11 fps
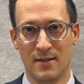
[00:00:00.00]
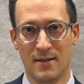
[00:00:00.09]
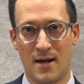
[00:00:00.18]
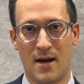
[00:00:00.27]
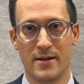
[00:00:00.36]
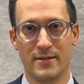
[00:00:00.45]

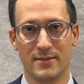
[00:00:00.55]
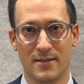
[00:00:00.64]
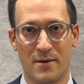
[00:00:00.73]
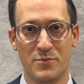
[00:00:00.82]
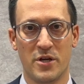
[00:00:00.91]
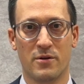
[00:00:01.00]
Hi,
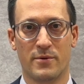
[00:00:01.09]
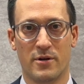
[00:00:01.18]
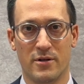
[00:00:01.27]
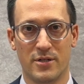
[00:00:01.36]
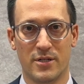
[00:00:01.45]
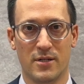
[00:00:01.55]
I'm Jacob
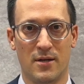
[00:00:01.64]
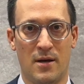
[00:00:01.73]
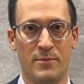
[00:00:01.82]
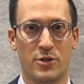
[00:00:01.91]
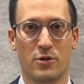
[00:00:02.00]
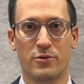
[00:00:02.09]
Kirsch. I'm
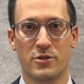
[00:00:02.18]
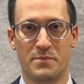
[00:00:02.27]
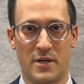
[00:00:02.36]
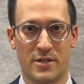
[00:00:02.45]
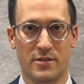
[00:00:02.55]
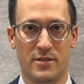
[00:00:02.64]
a shoulder
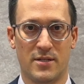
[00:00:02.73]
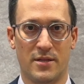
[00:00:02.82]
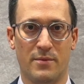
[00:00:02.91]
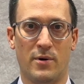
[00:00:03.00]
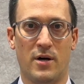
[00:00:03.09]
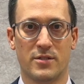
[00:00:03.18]
specialist at the
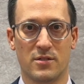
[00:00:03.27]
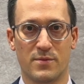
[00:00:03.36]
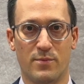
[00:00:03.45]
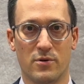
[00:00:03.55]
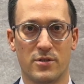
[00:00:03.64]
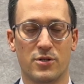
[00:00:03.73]
Boston
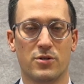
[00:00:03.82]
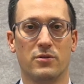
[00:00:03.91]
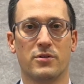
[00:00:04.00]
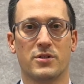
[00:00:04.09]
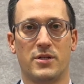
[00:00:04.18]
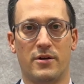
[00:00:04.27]
Sports and
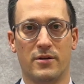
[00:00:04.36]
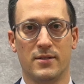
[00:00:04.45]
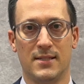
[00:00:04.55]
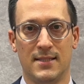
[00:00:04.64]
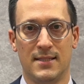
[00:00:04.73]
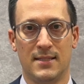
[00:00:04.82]
Shoulder Center.
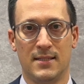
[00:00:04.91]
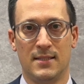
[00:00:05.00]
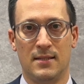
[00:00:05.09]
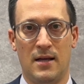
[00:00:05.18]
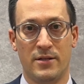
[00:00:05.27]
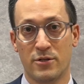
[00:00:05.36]

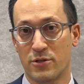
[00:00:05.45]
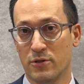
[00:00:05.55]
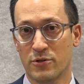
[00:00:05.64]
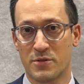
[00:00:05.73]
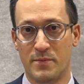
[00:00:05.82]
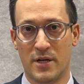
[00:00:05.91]
As a
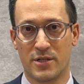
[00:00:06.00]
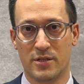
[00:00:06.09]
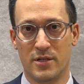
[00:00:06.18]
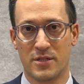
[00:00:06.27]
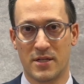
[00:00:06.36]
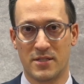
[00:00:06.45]
shoulder
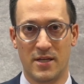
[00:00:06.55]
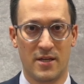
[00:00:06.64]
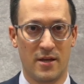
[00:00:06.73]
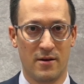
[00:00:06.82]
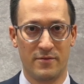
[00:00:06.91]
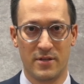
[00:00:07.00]
specialist, I take
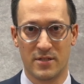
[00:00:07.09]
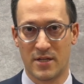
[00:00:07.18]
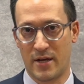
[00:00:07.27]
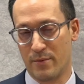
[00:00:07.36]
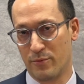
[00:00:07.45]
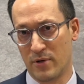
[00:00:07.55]
care of the
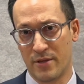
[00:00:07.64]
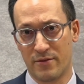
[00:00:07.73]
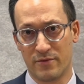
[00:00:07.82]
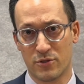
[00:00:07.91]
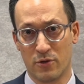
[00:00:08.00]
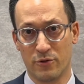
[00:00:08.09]
entire breadth of
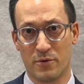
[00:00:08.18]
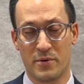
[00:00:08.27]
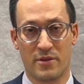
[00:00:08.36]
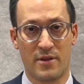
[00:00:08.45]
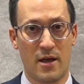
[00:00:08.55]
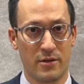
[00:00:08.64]
shoulder
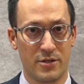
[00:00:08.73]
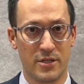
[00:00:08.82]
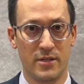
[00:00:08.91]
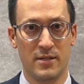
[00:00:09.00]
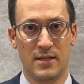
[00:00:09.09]
pathology,